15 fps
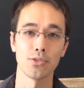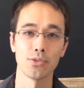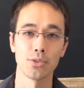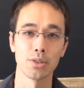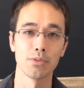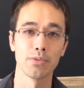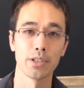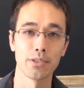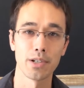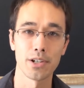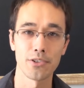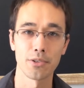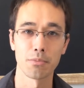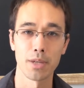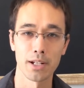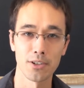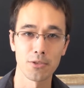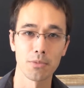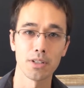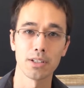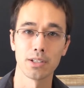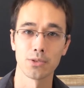to configuration
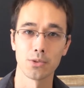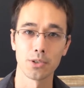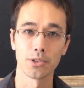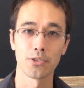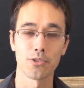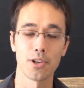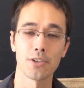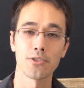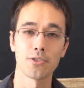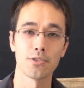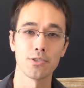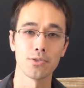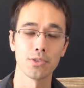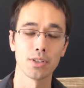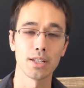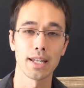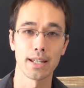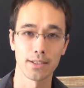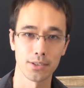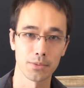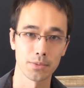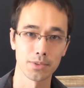management and orchestration using
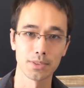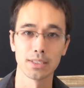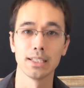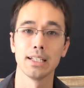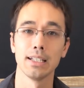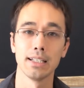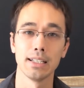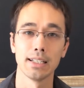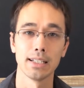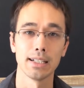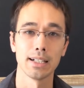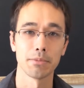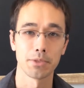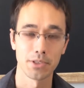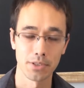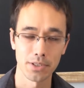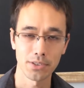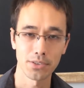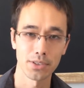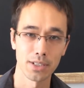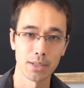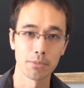Ansible. I'm
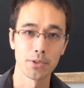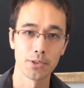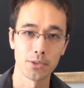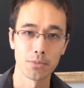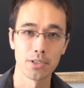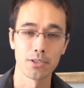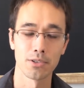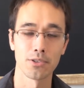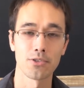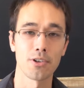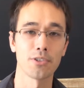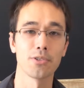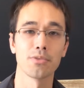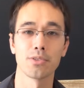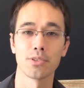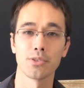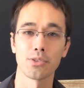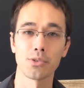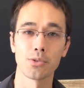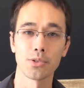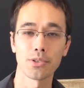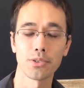Chris, and I'm going to be your instructor for this
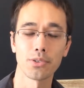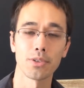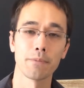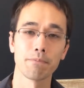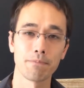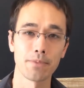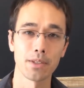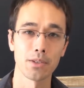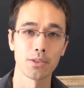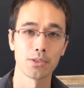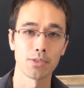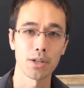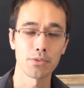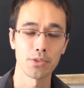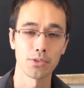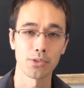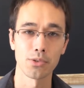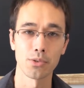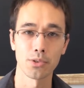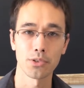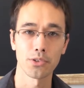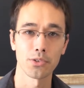course. Throughout this
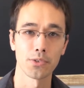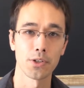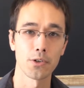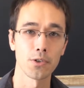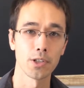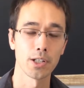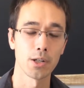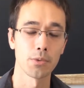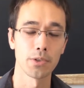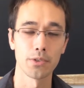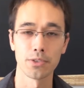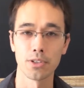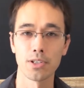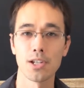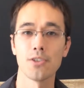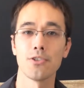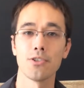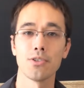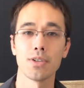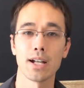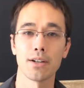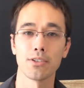course, not only are we going to teach
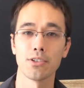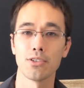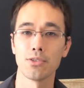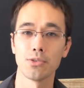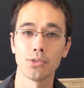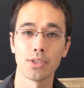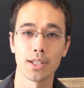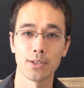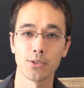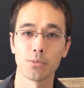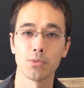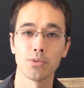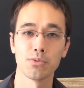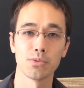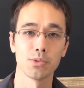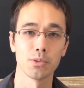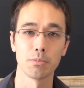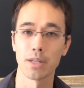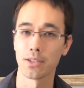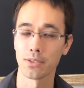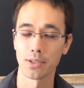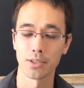you how to use Ansible for
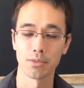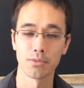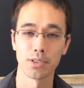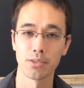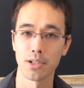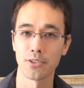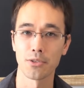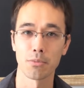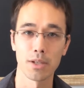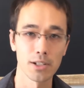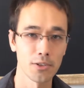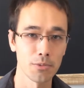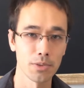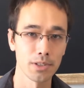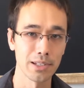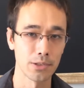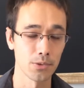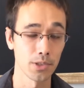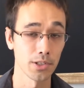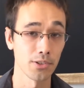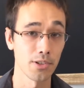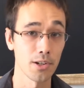basic configuration management and
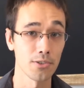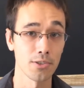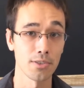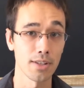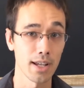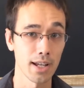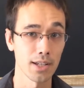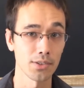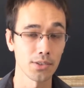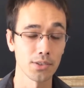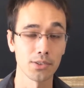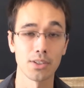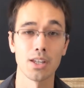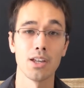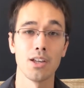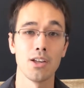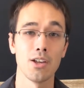orchestration tasks,